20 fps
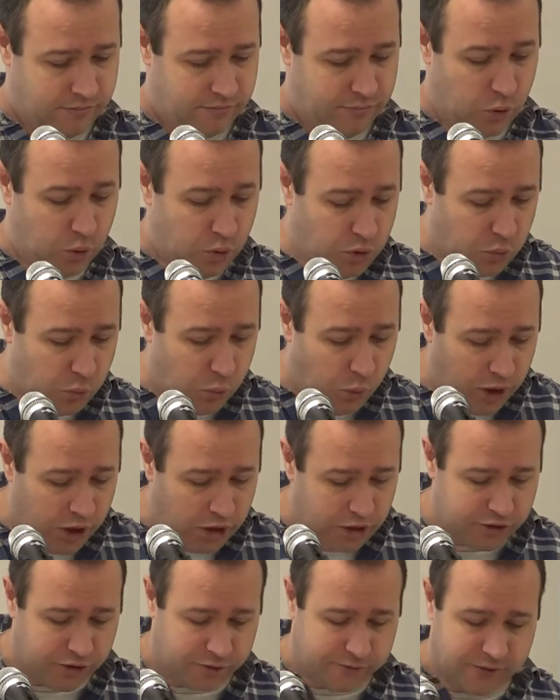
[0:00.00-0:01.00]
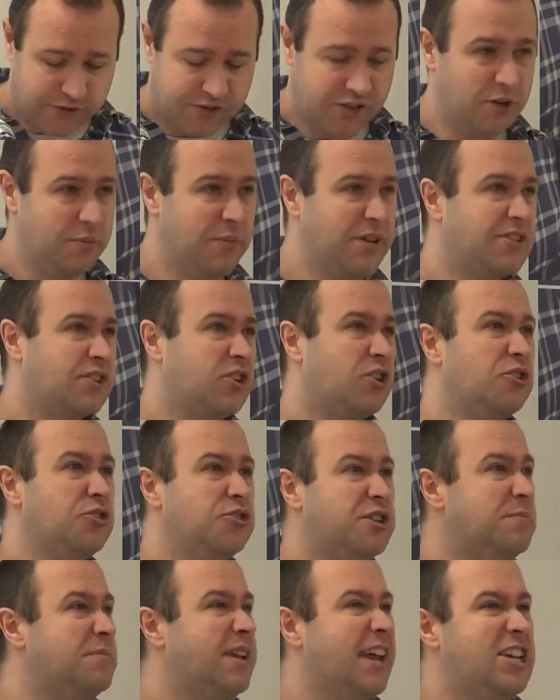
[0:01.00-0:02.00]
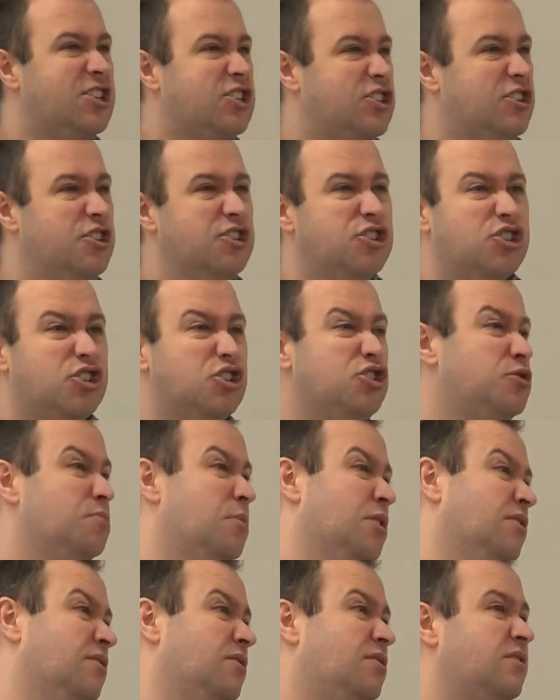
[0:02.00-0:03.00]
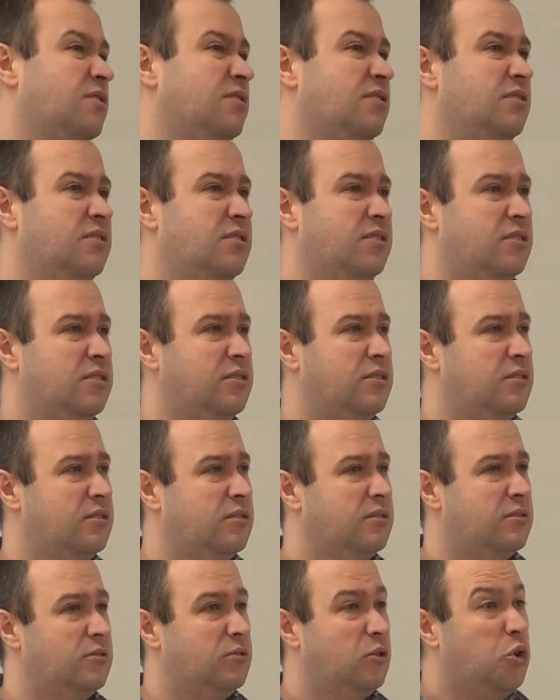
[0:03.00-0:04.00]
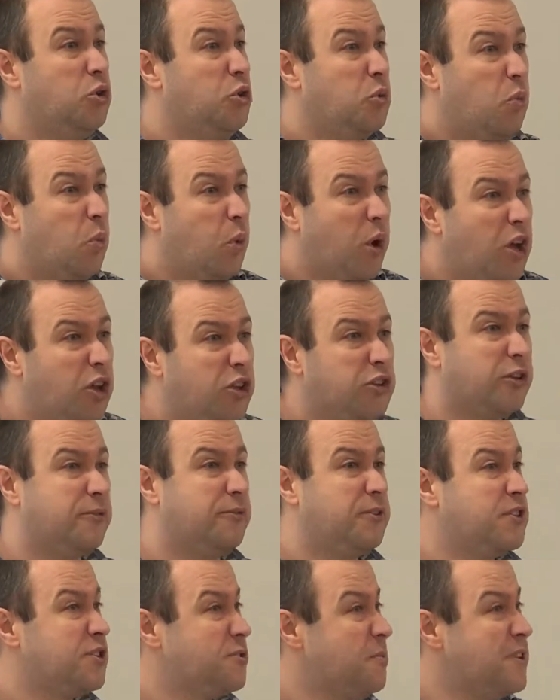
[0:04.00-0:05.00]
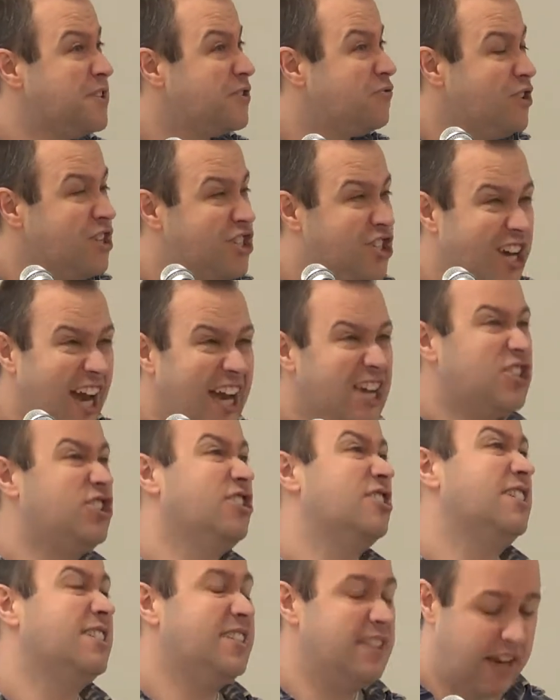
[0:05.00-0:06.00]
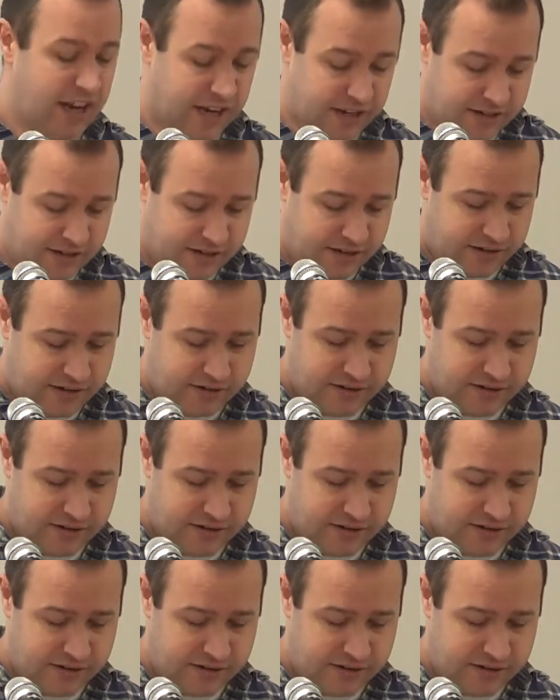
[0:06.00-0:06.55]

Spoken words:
But all the world offers them is condemnation and judgment. All the world offers them is rejection, isn't it?